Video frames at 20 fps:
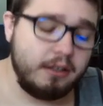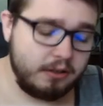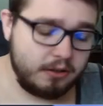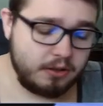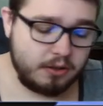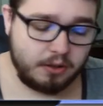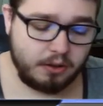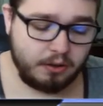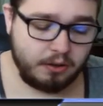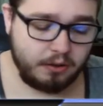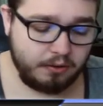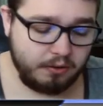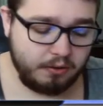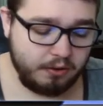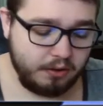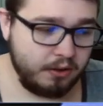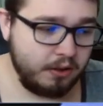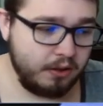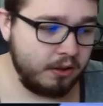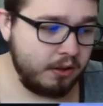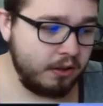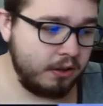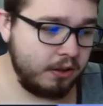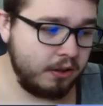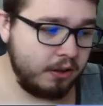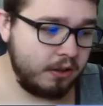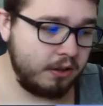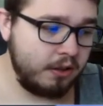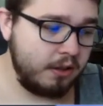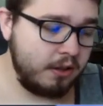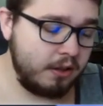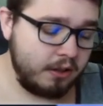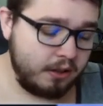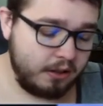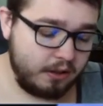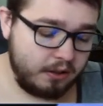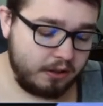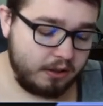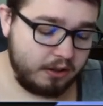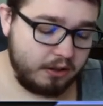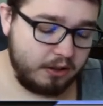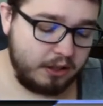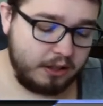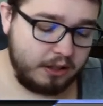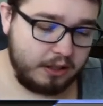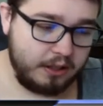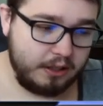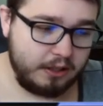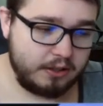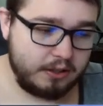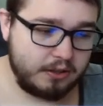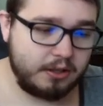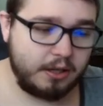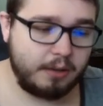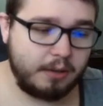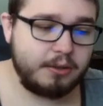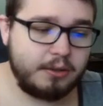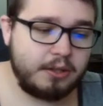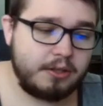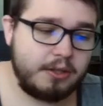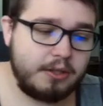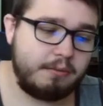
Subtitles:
So, the subjects